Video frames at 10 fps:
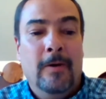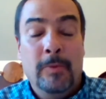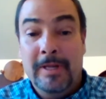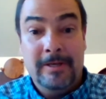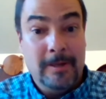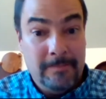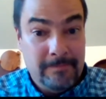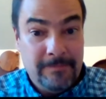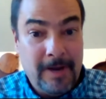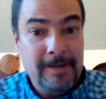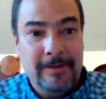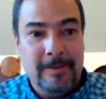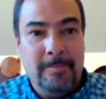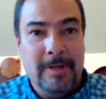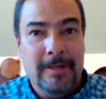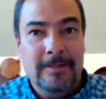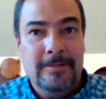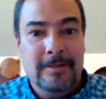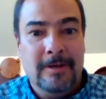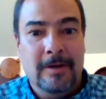We ended up finding the
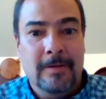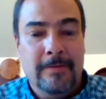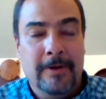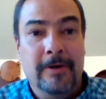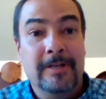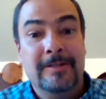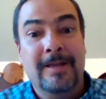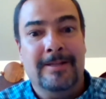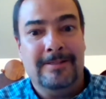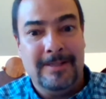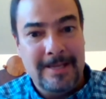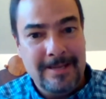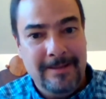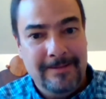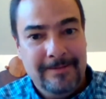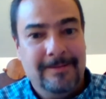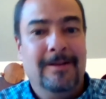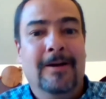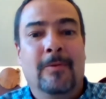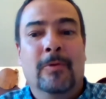beds. They're in Tennessee.
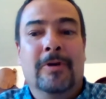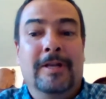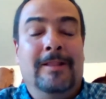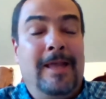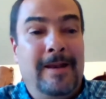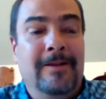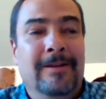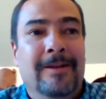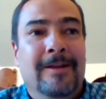We're in Atlanta.